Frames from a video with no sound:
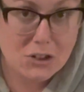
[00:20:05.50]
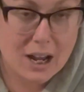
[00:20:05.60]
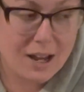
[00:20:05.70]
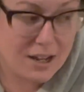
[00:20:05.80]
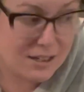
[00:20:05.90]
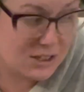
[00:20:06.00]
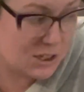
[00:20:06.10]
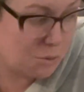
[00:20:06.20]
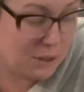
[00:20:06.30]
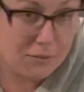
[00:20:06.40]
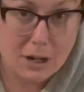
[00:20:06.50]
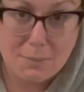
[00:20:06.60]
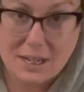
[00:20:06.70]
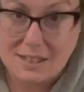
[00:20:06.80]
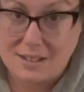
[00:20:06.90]
And so whenever I
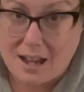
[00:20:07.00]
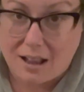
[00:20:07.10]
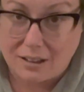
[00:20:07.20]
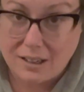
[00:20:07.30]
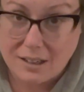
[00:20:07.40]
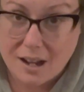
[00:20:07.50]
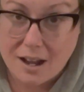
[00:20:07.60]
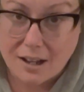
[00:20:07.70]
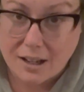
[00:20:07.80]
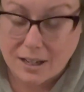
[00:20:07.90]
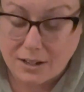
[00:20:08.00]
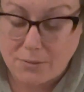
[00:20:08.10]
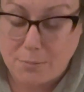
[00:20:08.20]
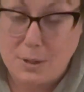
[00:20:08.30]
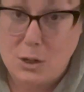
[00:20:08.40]
make a salad,
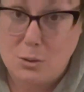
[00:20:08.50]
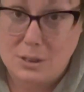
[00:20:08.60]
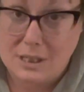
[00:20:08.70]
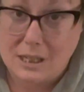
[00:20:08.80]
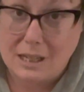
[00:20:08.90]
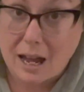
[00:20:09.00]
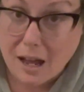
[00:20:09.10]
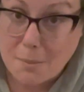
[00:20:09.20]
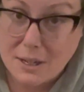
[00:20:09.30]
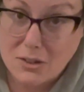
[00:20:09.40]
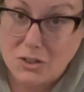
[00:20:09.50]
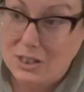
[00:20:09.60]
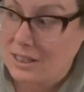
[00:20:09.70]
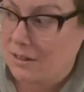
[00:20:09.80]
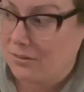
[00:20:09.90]
I've been using cabbage
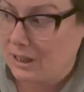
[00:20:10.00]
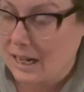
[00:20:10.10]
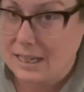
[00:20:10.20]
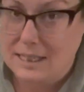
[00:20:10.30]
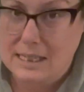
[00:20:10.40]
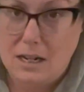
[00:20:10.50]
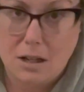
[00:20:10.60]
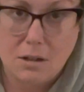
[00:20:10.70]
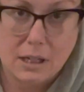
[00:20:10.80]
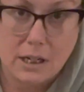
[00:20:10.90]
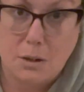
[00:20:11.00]
instead of lettuce. And I'll,